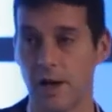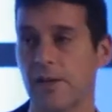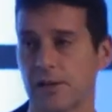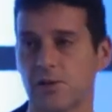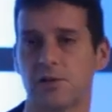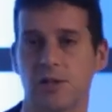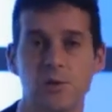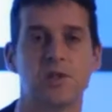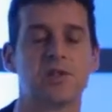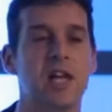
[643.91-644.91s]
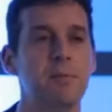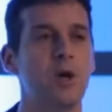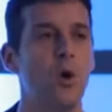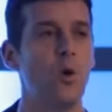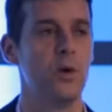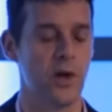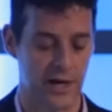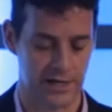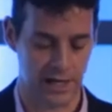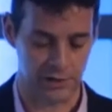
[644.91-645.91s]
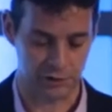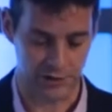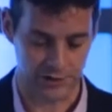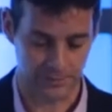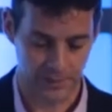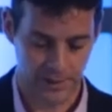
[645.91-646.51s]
and this was the same in all 9 countries.